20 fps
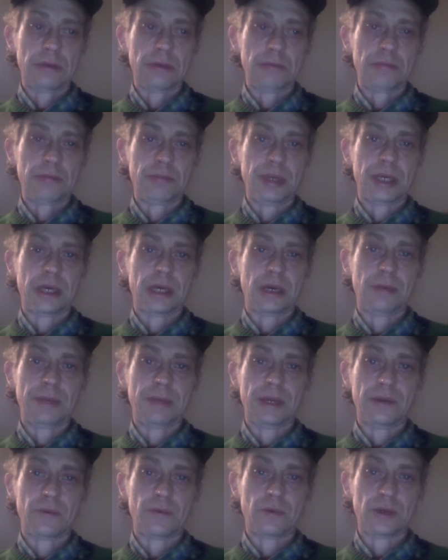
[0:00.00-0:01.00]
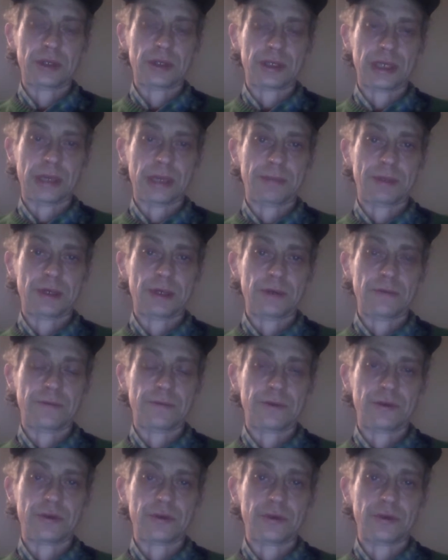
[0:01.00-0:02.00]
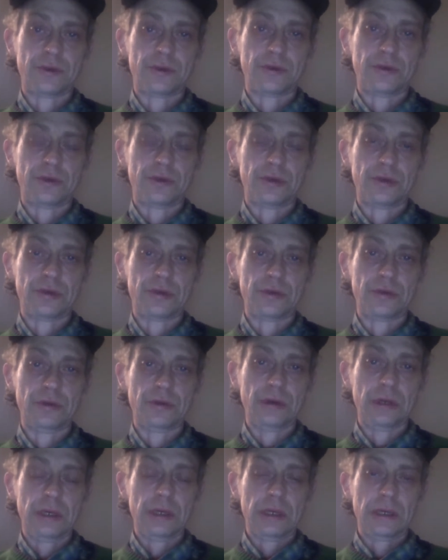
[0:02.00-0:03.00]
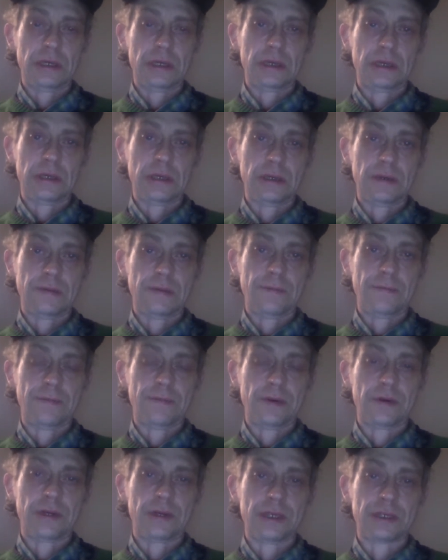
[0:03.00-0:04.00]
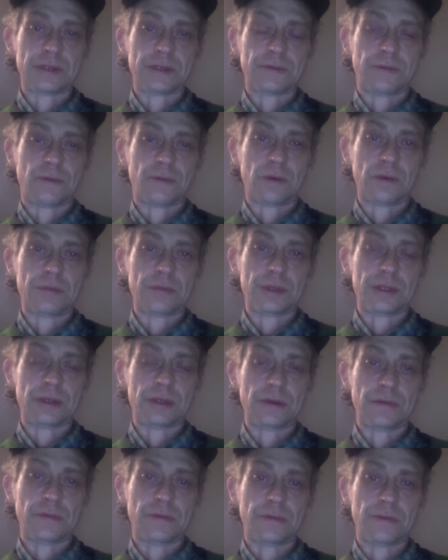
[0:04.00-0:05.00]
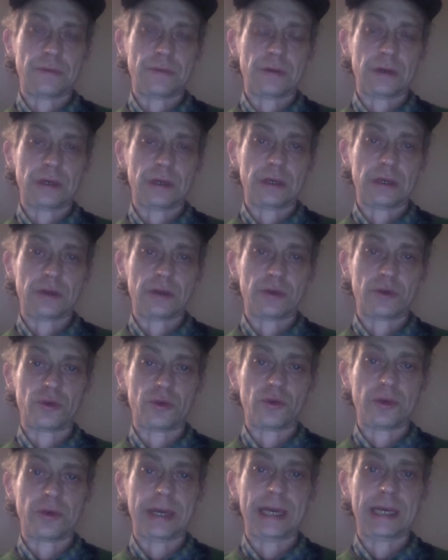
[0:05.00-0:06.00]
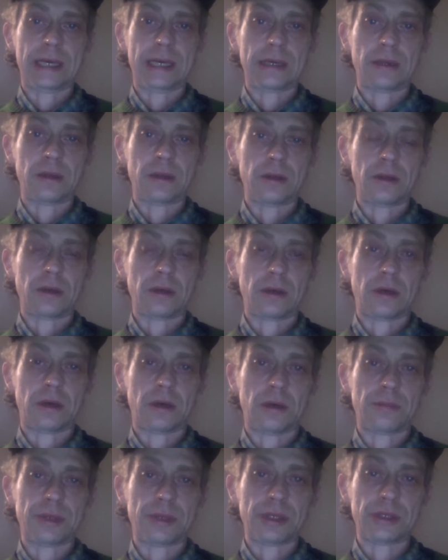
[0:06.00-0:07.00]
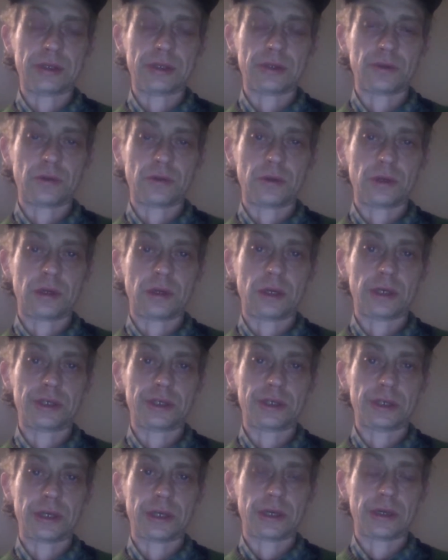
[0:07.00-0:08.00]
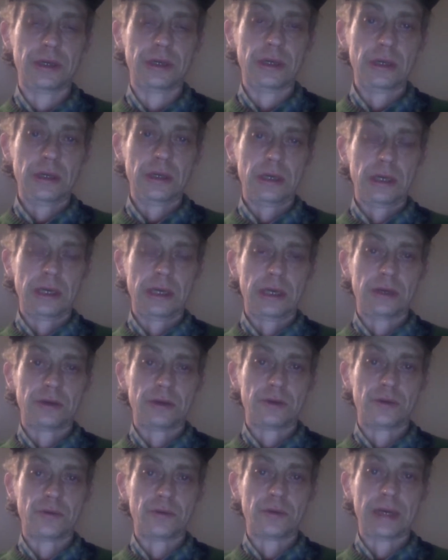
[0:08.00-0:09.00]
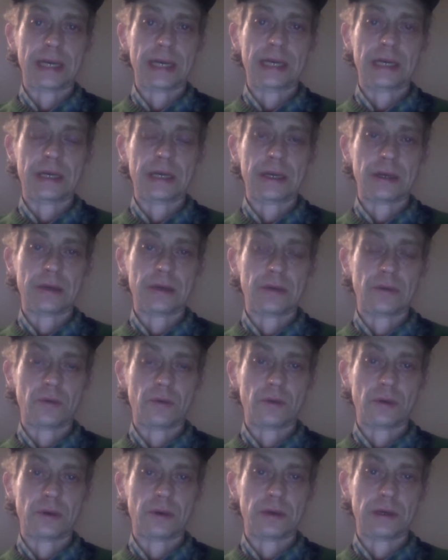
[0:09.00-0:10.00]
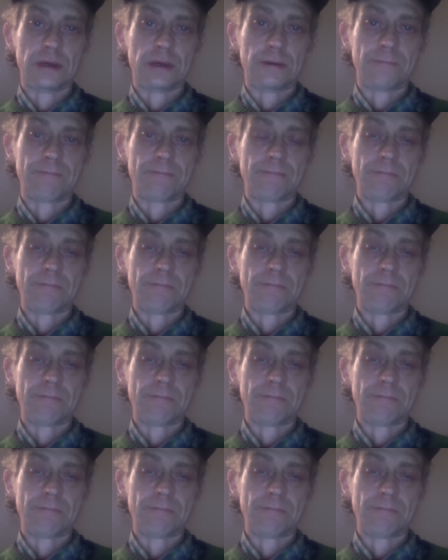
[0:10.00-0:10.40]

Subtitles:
becoming receptive to various forms of grading competence or logic, and grading or